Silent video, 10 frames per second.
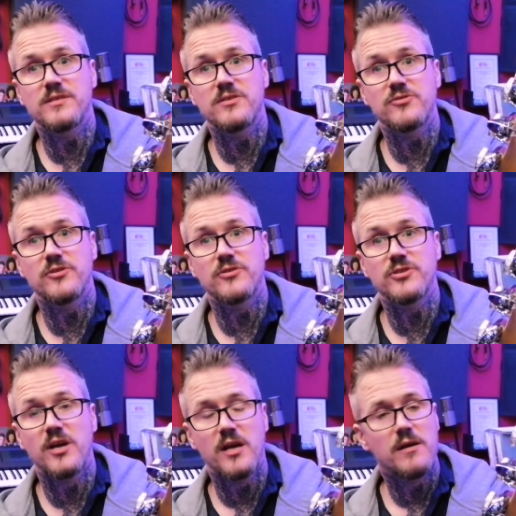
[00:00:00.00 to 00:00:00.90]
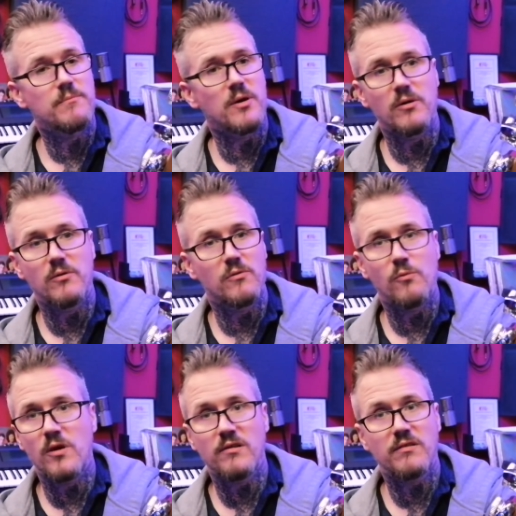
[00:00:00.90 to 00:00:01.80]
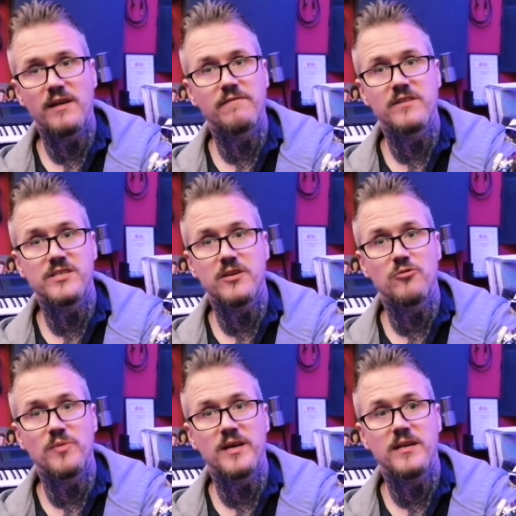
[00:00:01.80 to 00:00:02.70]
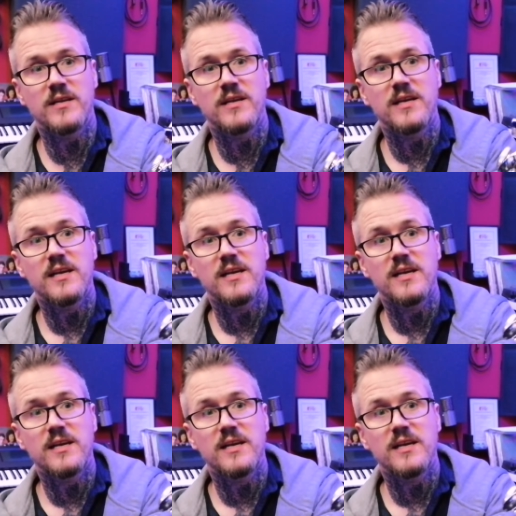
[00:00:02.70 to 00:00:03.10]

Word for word: These tuners, but worth every single penny.